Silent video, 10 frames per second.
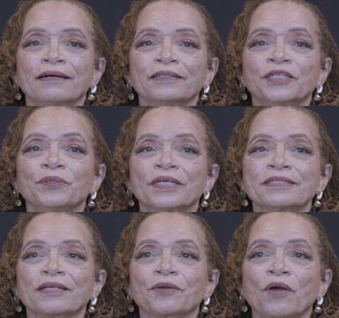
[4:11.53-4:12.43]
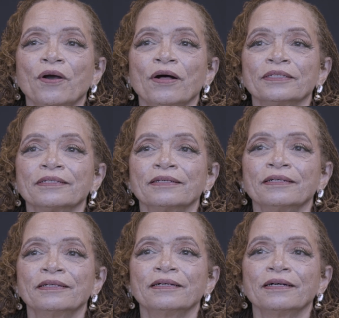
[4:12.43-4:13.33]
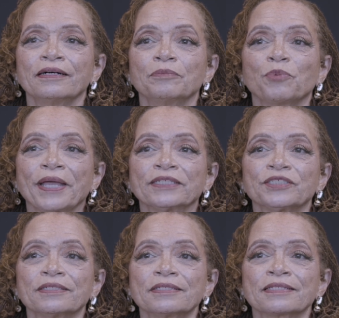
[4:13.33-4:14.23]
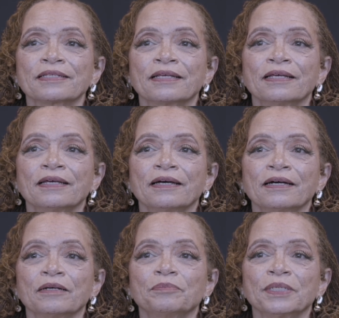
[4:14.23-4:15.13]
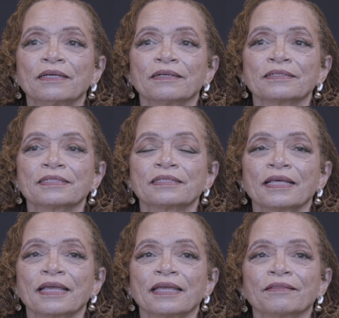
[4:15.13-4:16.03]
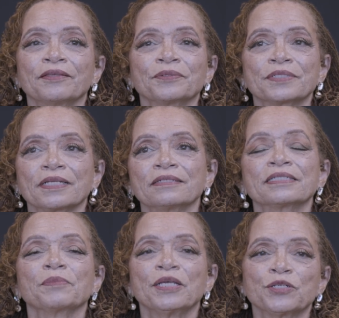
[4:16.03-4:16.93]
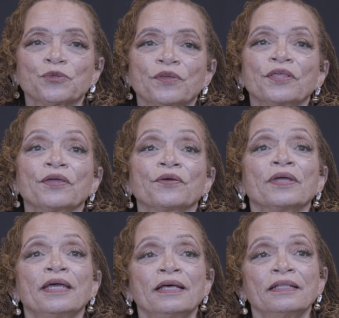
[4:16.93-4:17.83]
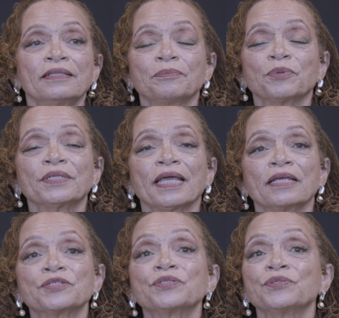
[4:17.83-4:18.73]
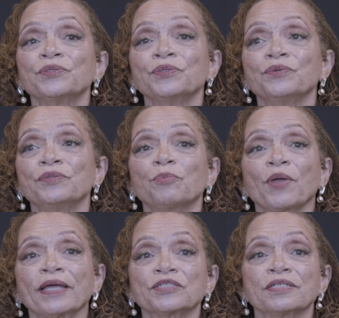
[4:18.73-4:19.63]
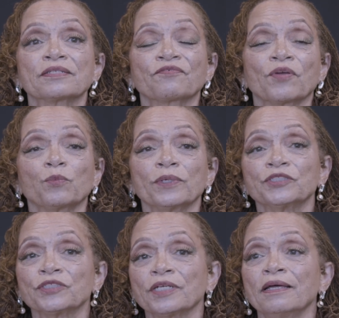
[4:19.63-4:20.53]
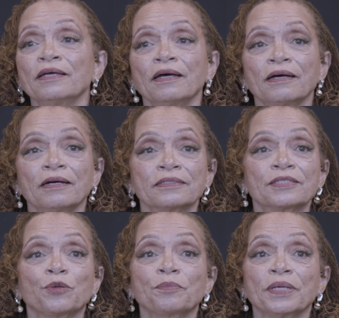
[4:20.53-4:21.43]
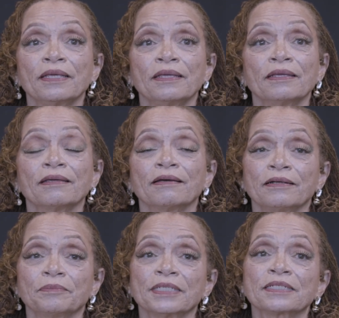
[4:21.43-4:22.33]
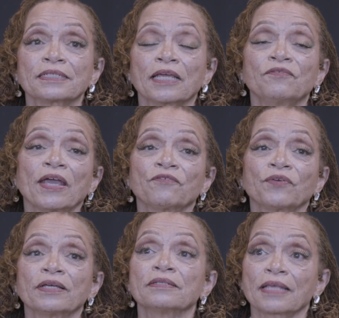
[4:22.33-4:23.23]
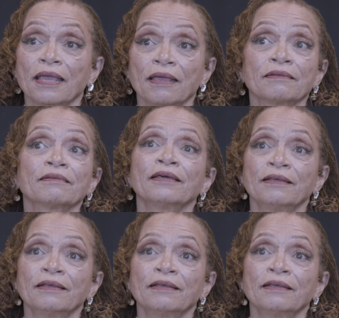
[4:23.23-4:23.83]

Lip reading: units are called branches because there's some history there that pertains to the branches from which so many enslaved Africans and